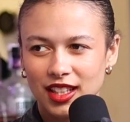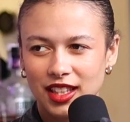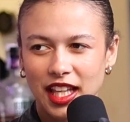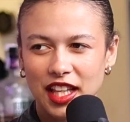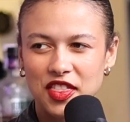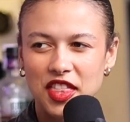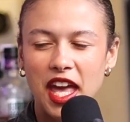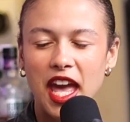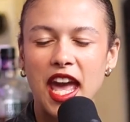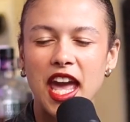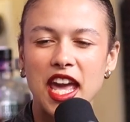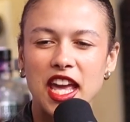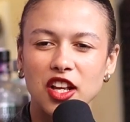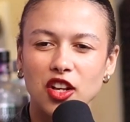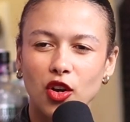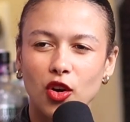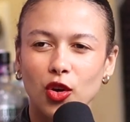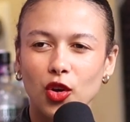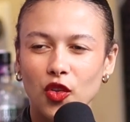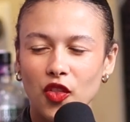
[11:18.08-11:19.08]
like the
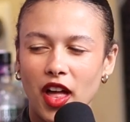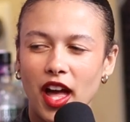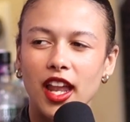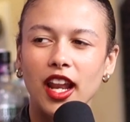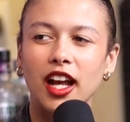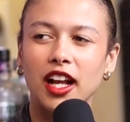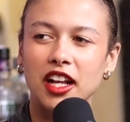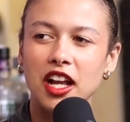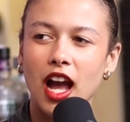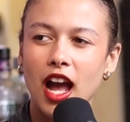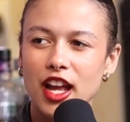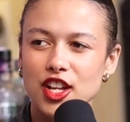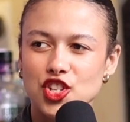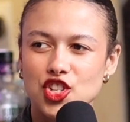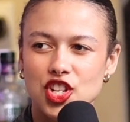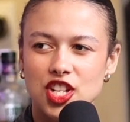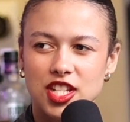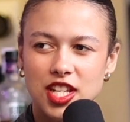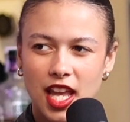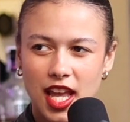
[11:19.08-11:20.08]
angle that a guy
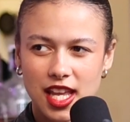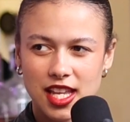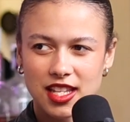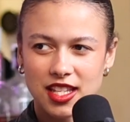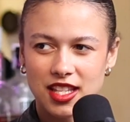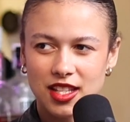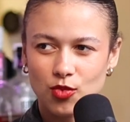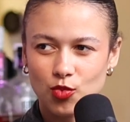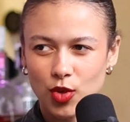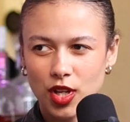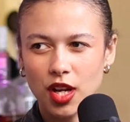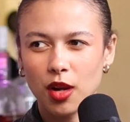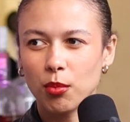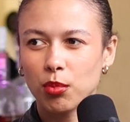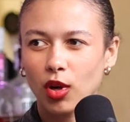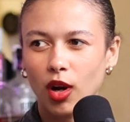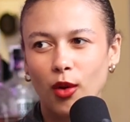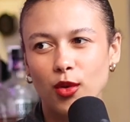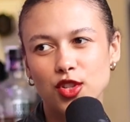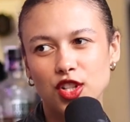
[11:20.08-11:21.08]
should take when
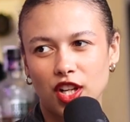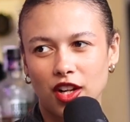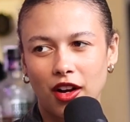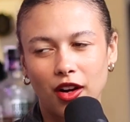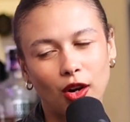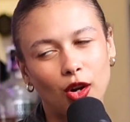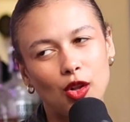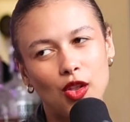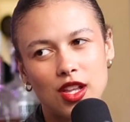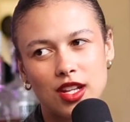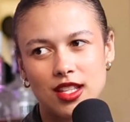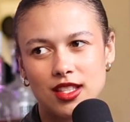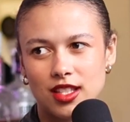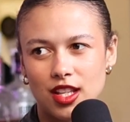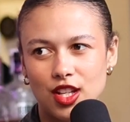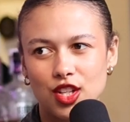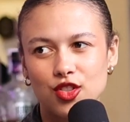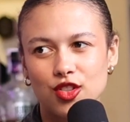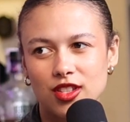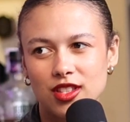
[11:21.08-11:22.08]
approaching a girl that he's
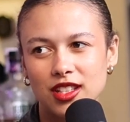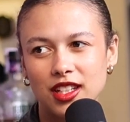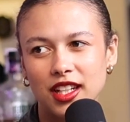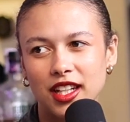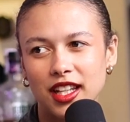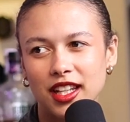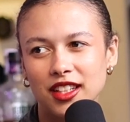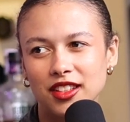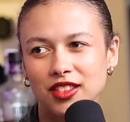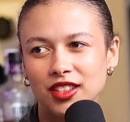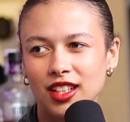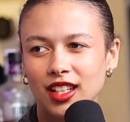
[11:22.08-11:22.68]
interested in.